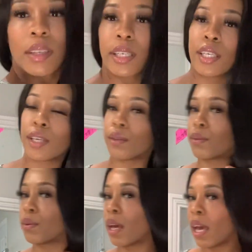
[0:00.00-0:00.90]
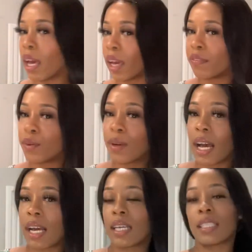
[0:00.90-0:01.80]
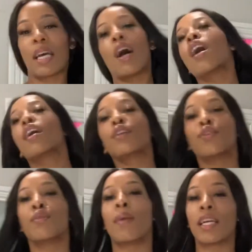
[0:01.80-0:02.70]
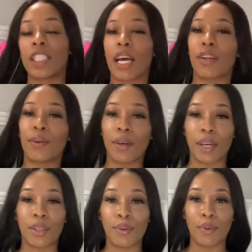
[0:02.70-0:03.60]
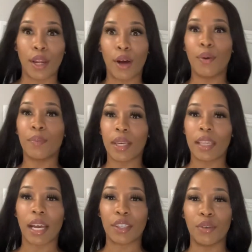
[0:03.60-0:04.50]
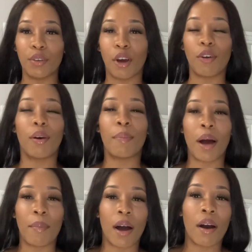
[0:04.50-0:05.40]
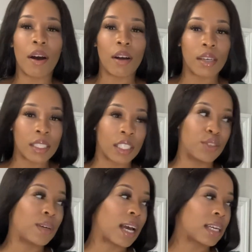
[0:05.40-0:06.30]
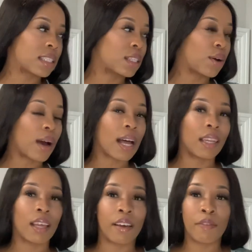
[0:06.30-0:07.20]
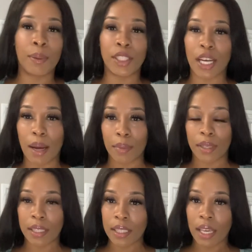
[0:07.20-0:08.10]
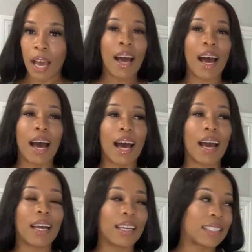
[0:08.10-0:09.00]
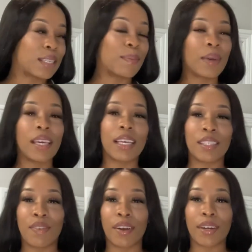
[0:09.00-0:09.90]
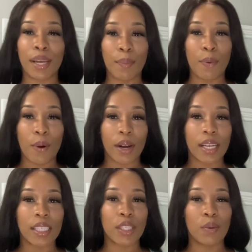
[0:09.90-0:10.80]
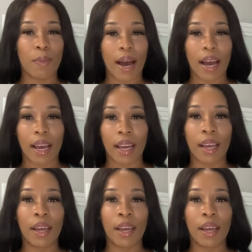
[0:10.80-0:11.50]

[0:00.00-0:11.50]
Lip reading: cute. If you guys aren't new to my channel and you know me, like you know about my hauls, you guys know I love pajamas. To me, it's very important to buy